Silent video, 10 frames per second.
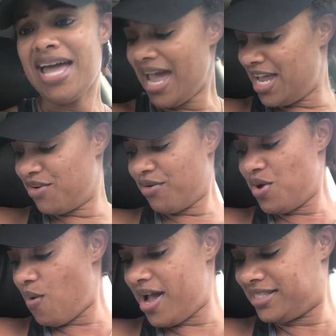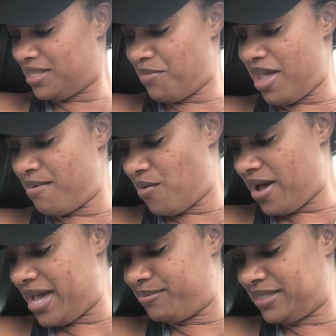and rewash the baby
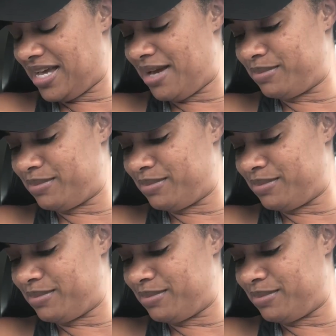wipes. I'm